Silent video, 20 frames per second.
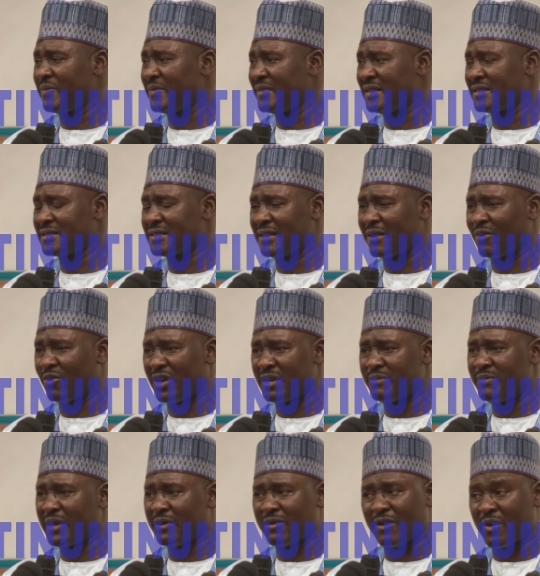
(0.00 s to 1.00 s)
this
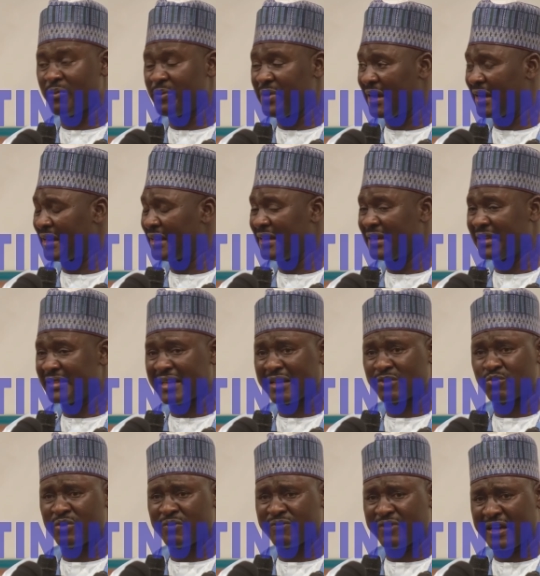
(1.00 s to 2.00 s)
economic quagmire
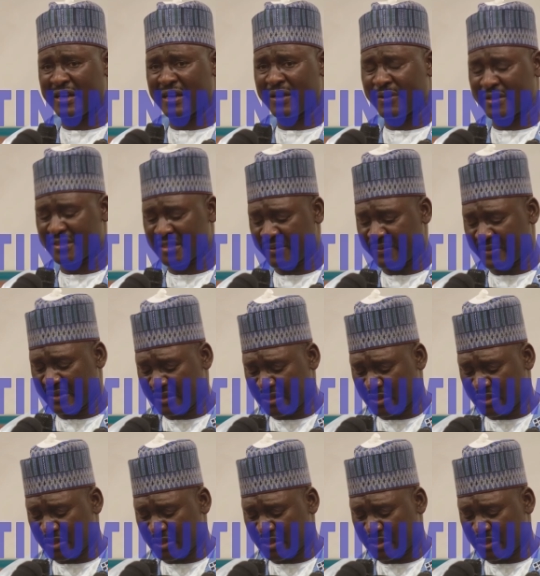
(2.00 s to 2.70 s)
that we find ourselves in